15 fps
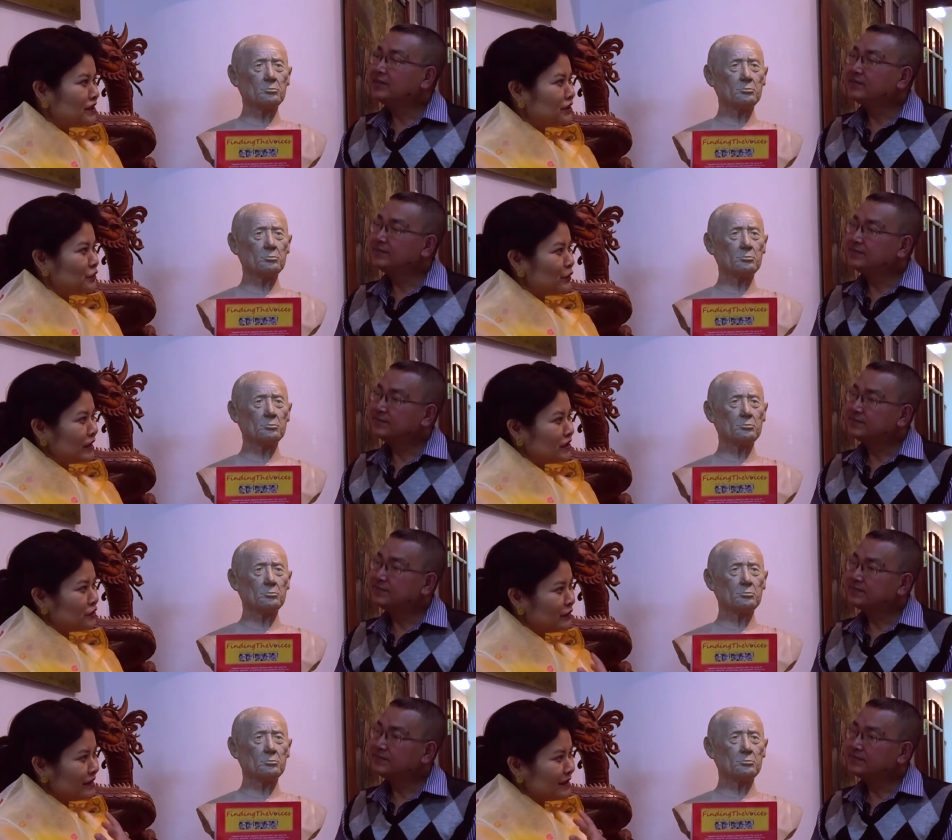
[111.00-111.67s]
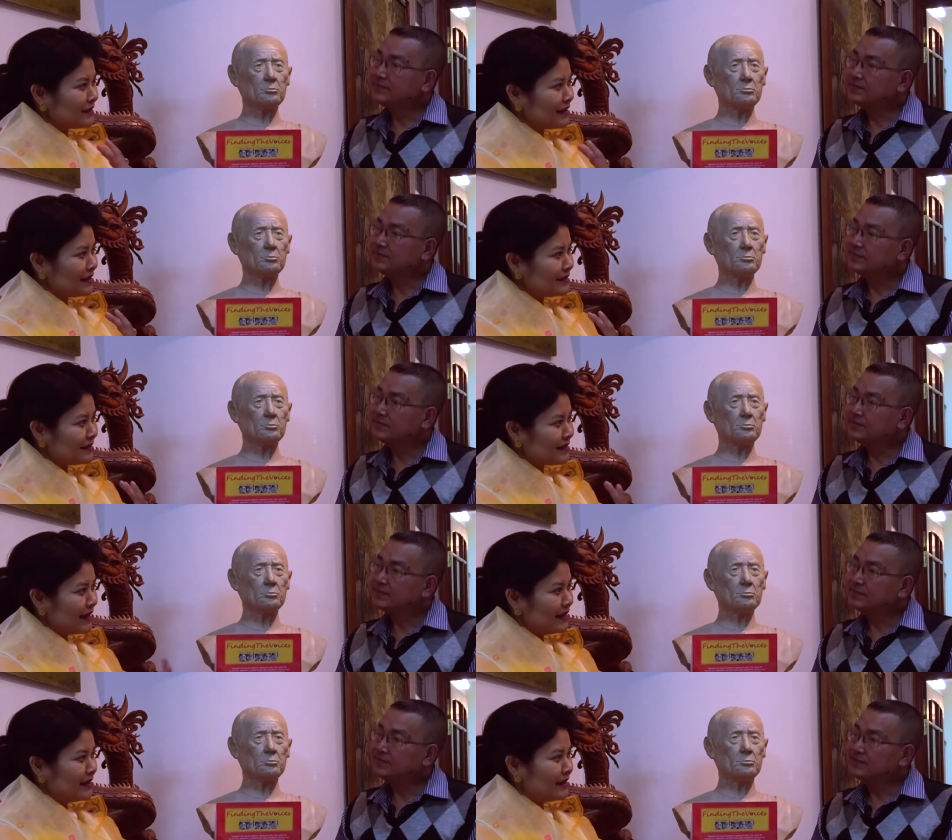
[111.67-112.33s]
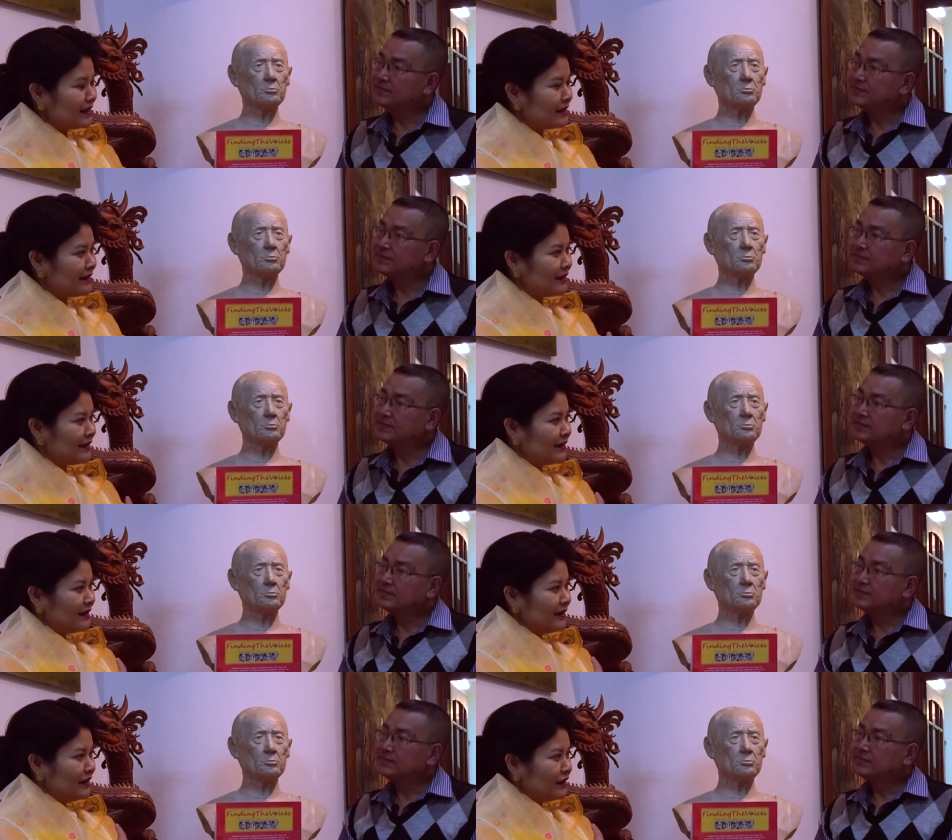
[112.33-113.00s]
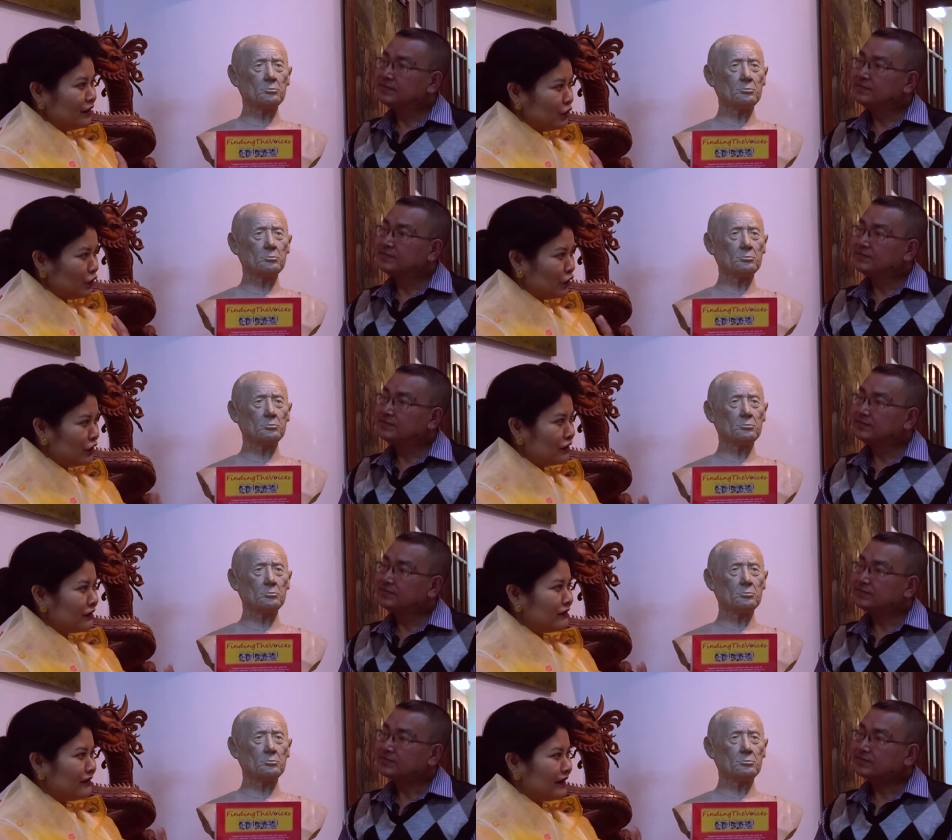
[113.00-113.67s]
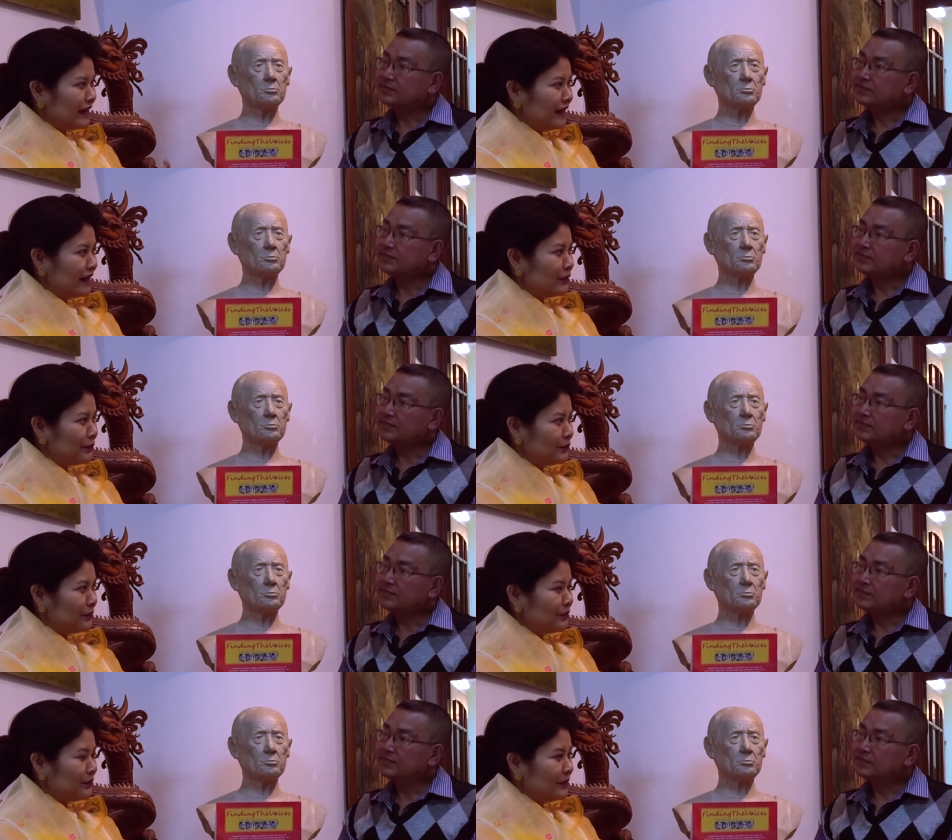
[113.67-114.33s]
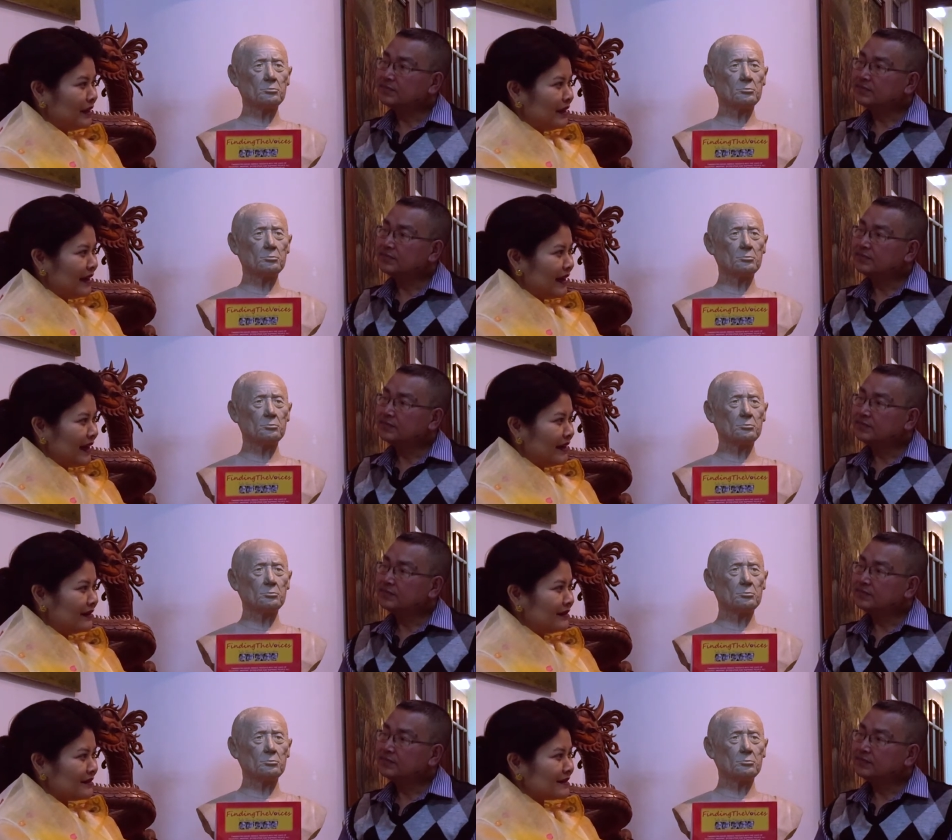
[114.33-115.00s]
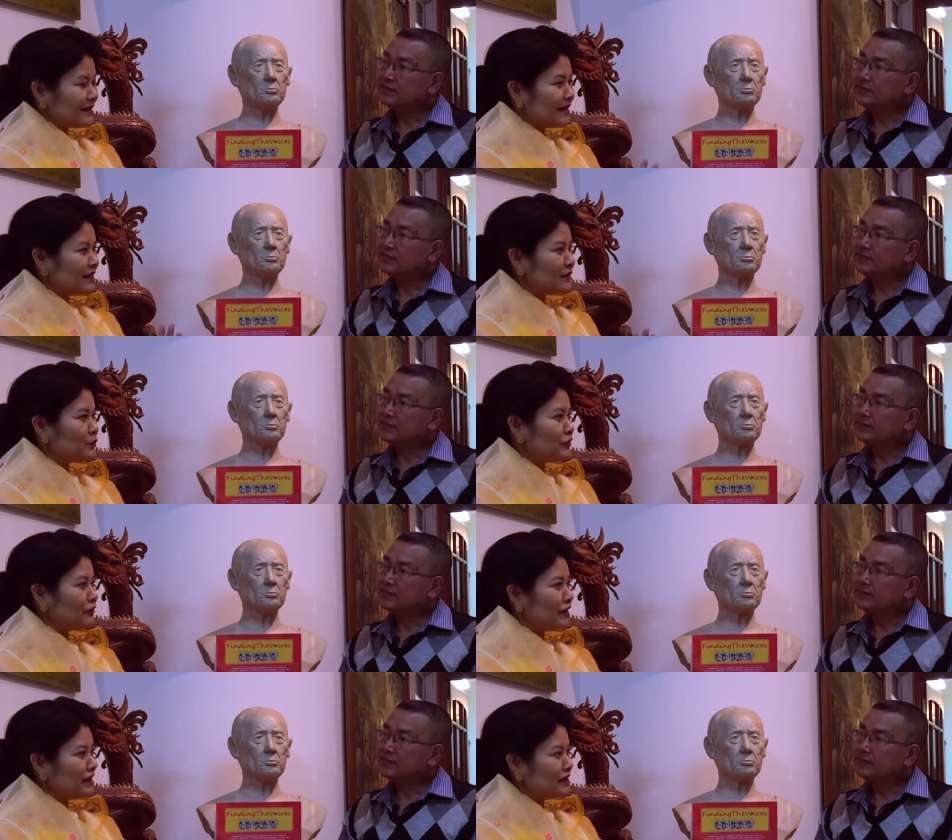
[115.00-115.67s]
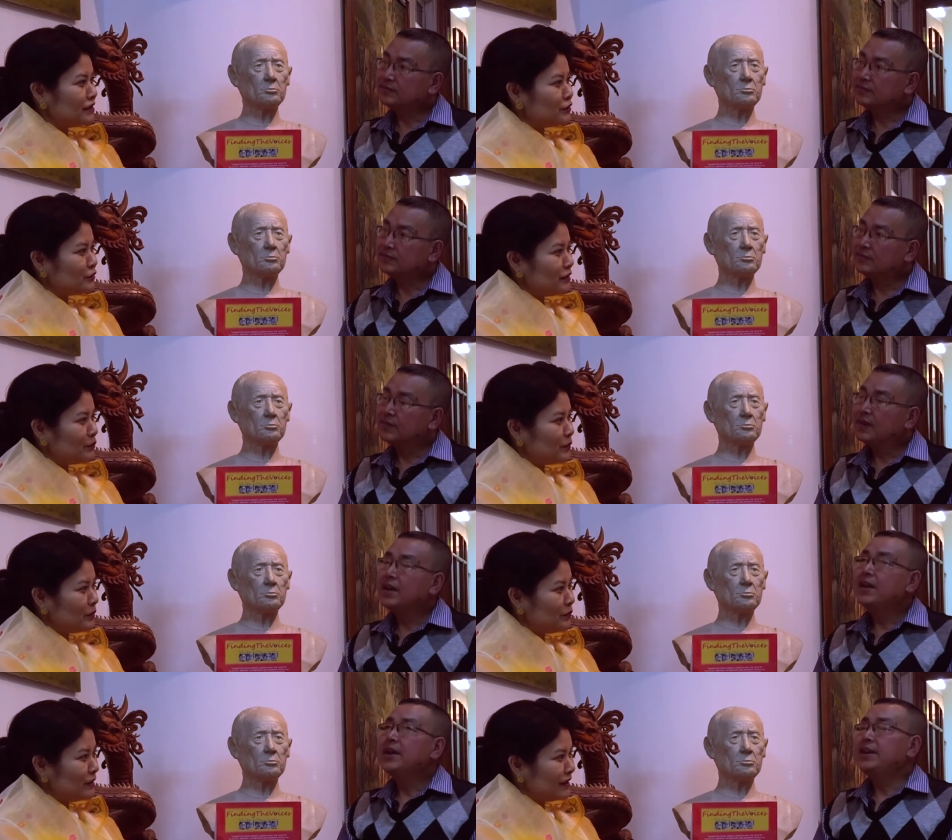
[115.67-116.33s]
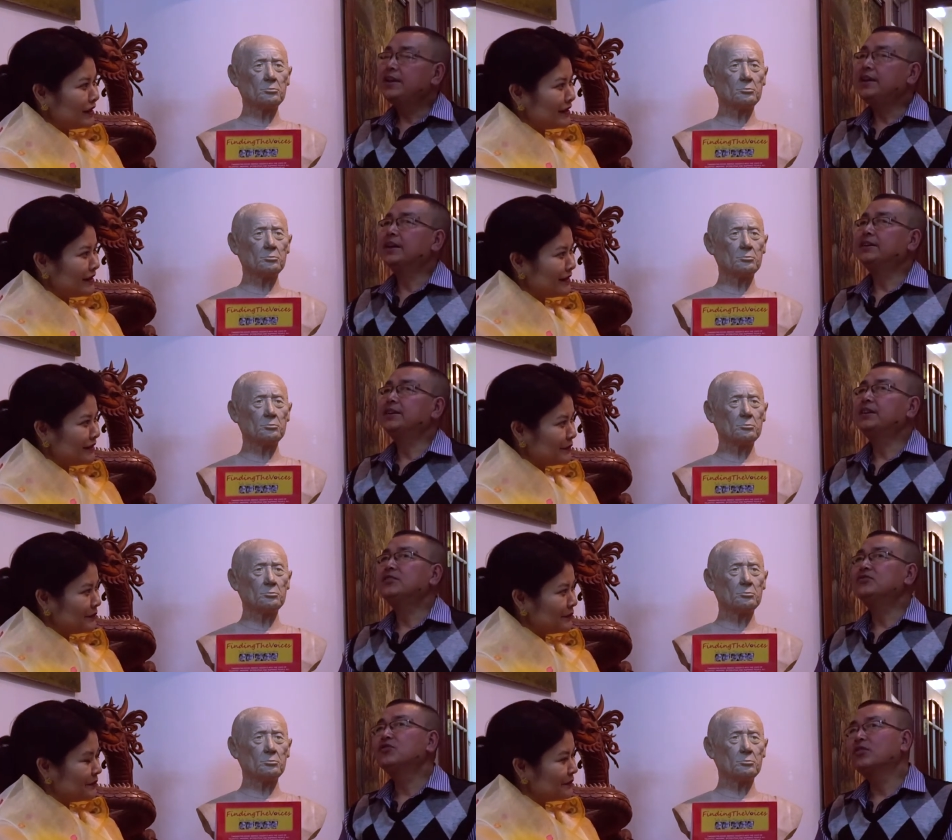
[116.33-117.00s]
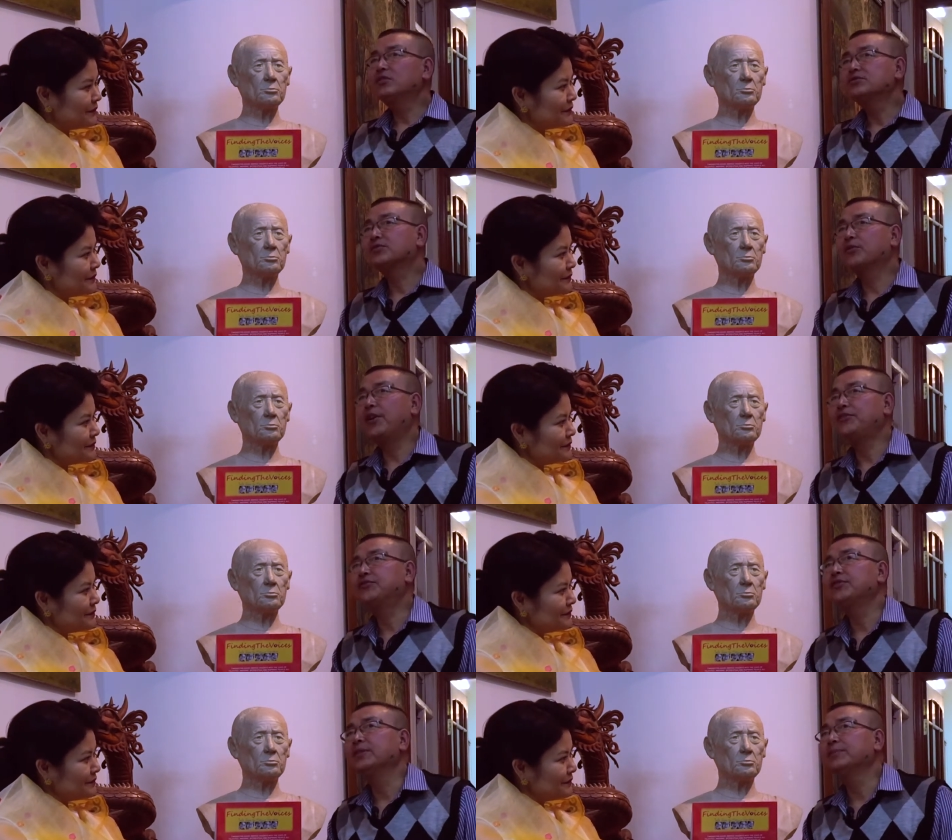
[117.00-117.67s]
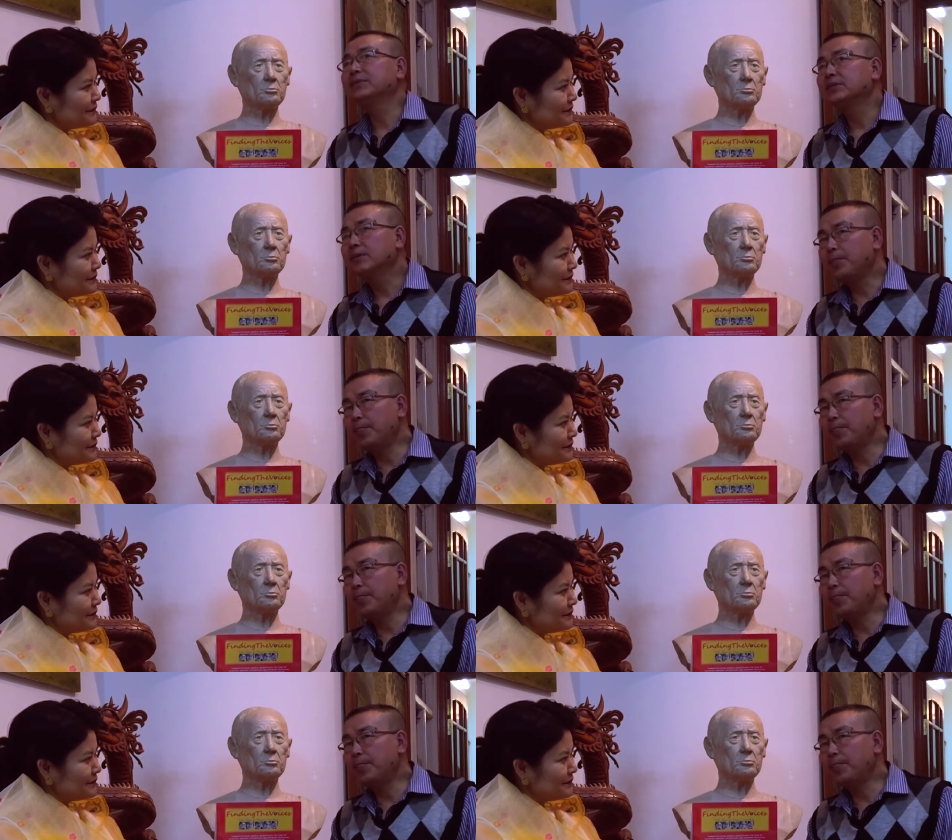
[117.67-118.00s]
Speaker 1: did you actually start signing your name and started providing to the public? Yeah, that
Speaker 2: is also questionable.